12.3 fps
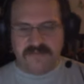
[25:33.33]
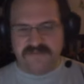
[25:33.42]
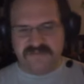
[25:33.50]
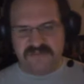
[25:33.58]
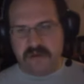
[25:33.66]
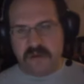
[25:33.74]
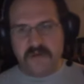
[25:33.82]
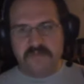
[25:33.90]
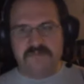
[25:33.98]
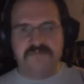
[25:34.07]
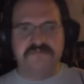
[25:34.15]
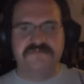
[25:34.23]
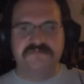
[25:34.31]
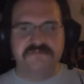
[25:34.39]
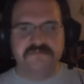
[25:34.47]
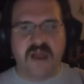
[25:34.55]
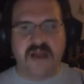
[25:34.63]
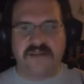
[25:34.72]
Some
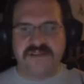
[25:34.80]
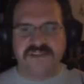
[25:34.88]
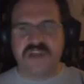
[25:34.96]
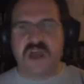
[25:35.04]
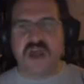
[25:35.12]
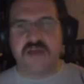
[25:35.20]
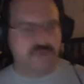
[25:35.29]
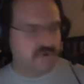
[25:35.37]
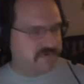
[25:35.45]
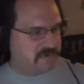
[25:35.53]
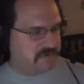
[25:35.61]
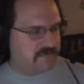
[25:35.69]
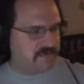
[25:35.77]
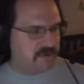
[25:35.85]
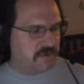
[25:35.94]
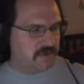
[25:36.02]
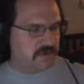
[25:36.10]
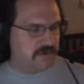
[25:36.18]
hotshot movie
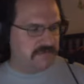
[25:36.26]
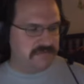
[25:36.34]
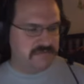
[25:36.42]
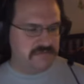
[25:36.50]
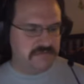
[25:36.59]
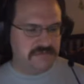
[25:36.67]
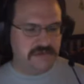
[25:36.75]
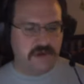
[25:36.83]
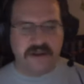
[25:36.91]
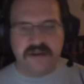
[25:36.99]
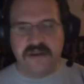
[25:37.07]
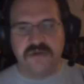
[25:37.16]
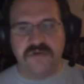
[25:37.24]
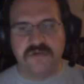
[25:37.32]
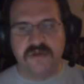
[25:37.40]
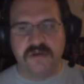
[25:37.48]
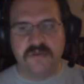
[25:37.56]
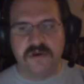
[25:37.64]
reviewer. No idea who
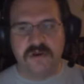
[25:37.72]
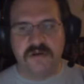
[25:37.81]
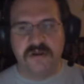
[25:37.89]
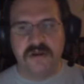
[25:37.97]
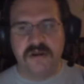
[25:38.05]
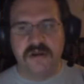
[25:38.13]
they were.